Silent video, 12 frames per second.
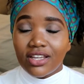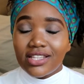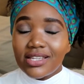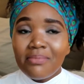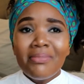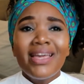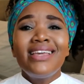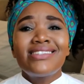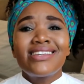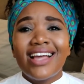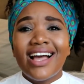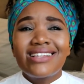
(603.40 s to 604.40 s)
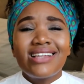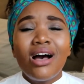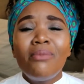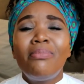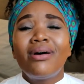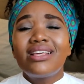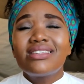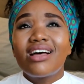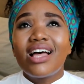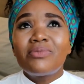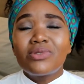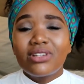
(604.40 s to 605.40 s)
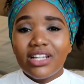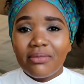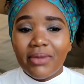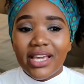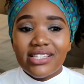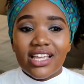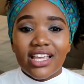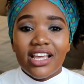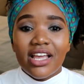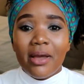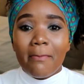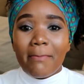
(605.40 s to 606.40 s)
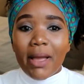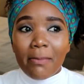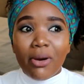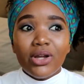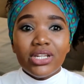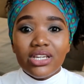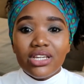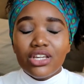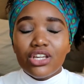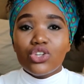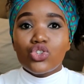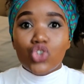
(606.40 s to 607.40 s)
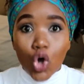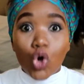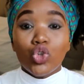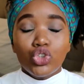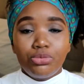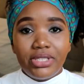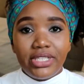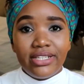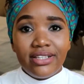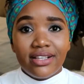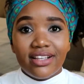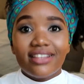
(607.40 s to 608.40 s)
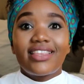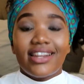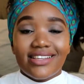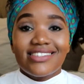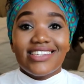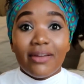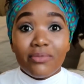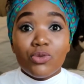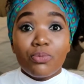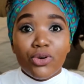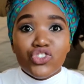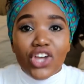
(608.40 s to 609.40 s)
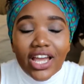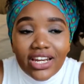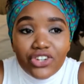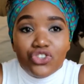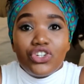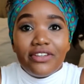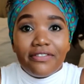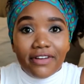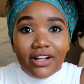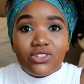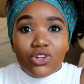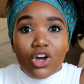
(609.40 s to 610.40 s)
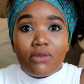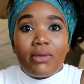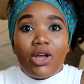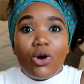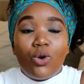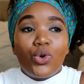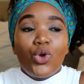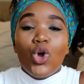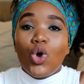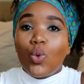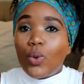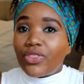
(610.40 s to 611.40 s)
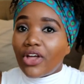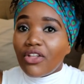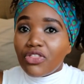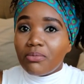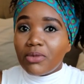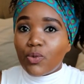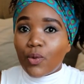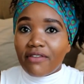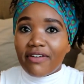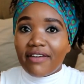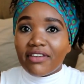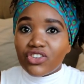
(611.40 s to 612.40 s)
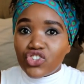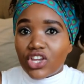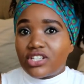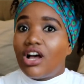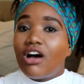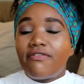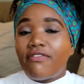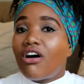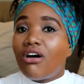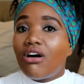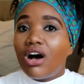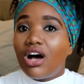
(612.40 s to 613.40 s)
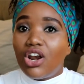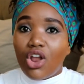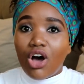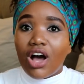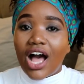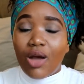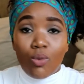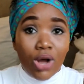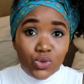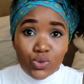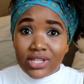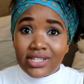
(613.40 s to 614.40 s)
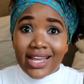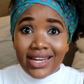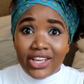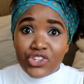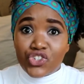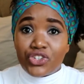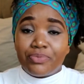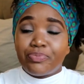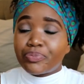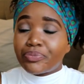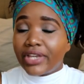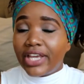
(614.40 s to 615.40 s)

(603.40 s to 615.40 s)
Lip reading: It's amazing, guys. Our bodies are absolutely amazing. My body told me that it's time to push. I literally felt it on my own without the midwife having checked how far along I was with the dilation.